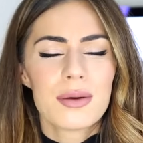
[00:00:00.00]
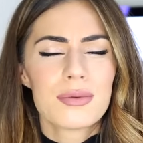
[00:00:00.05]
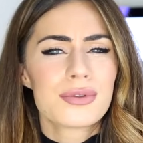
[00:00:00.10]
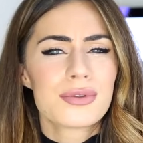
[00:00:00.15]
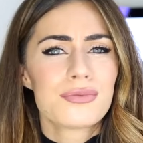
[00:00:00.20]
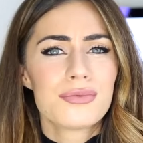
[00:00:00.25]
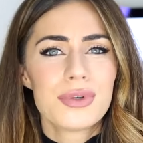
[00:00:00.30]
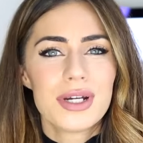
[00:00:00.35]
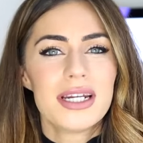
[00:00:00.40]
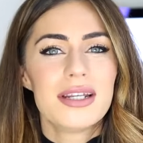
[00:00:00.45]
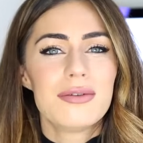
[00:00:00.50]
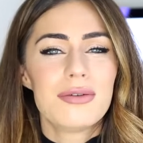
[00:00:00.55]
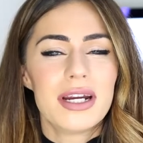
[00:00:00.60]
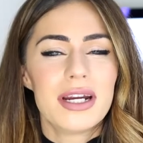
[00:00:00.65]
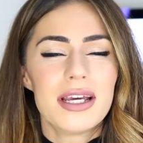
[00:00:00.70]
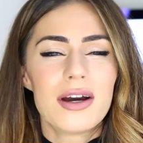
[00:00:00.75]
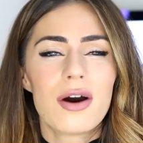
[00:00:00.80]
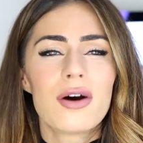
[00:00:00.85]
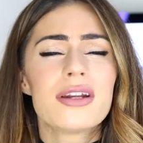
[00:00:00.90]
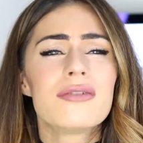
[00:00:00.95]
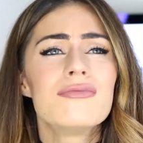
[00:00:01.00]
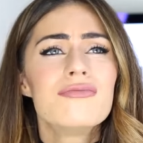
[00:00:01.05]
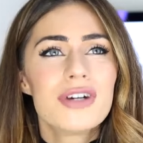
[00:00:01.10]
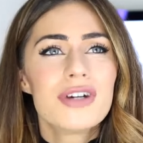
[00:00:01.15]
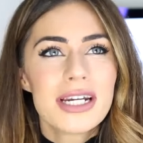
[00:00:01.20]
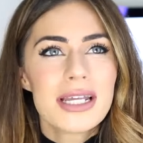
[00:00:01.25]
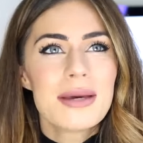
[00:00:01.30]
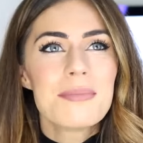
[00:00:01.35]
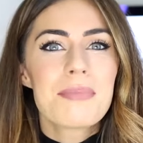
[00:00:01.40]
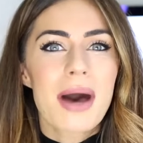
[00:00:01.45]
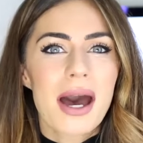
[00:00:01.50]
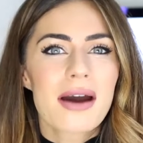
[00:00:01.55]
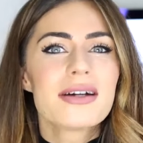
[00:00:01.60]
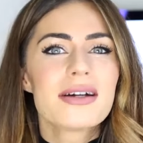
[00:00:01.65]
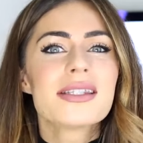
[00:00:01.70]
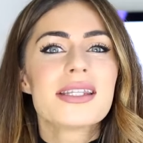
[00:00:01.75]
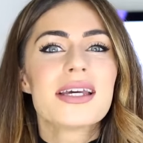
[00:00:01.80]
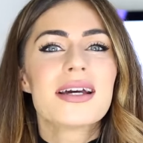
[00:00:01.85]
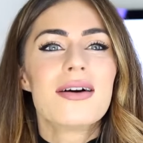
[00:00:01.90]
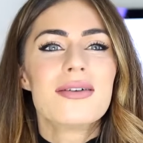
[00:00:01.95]
It was really, really odd and really
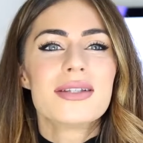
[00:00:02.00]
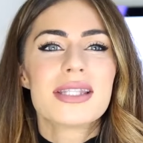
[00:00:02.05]
embarrassing.